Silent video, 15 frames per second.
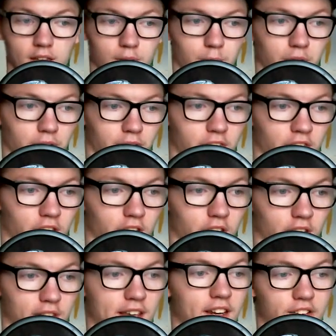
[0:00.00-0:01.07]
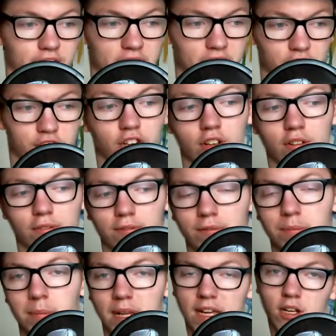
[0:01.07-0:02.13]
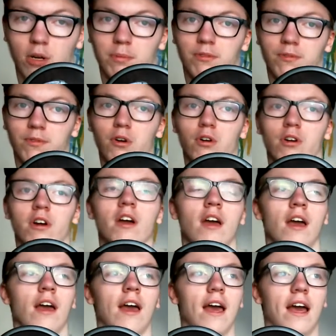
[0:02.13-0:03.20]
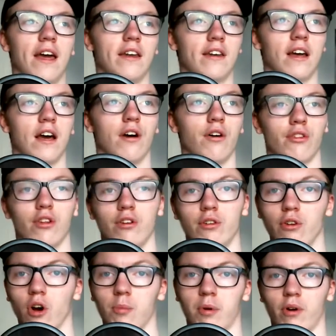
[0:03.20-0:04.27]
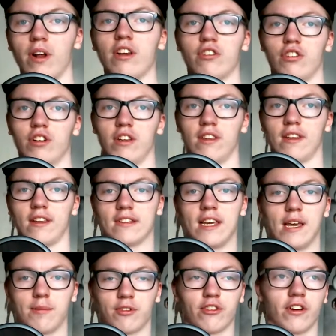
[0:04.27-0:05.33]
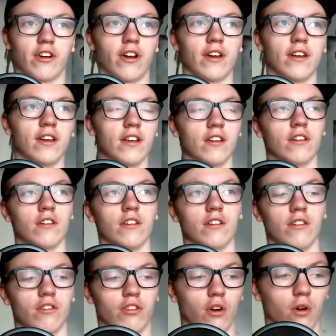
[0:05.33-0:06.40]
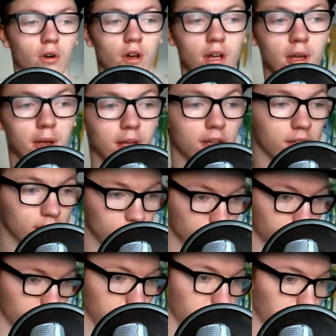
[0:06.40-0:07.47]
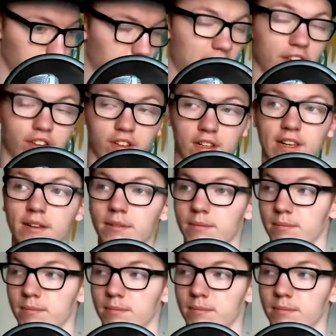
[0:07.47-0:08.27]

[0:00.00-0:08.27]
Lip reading: with the latest edition of Black Ops 4 and how the new operation in that game started. So, basically,